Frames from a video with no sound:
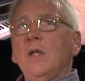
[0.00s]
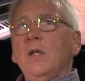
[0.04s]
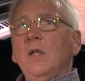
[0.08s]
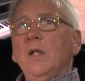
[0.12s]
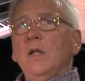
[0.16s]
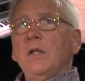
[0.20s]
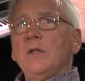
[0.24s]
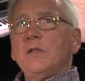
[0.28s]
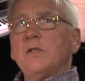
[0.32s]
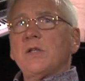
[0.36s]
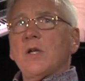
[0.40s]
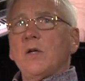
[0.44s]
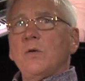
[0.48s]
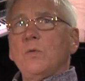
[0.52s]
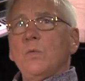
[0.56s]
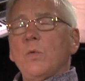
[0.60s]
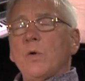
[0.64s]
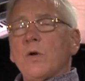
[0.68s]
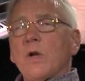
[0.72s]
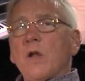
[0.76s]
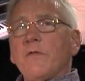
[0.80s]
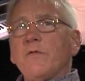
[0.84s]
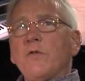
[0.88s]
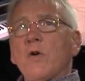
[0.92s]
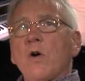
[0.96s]
And so
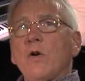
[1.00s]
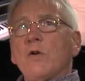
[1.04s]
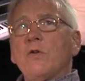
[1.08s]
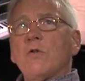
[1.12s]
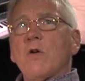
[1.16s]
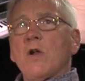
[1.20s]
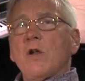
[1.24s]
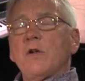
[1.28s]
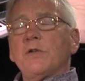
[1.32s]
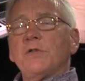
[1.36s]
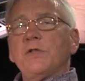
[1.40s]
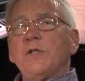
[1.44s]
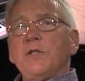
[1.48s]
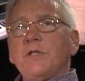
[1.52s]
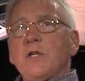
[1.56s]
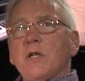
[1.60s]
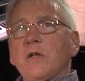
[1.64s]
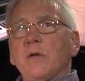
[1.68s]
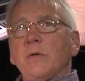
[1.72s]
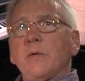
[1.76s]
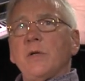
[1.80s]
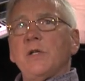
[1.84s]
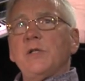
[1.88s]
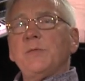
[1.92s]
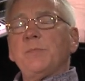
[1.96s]
what I've got Grant to
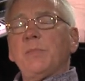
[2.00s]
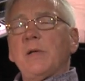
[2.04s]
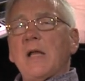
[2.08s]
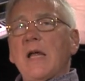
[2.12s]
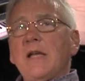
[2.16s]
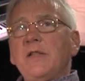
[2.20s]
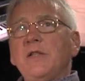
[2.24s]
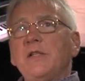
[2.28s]
do is play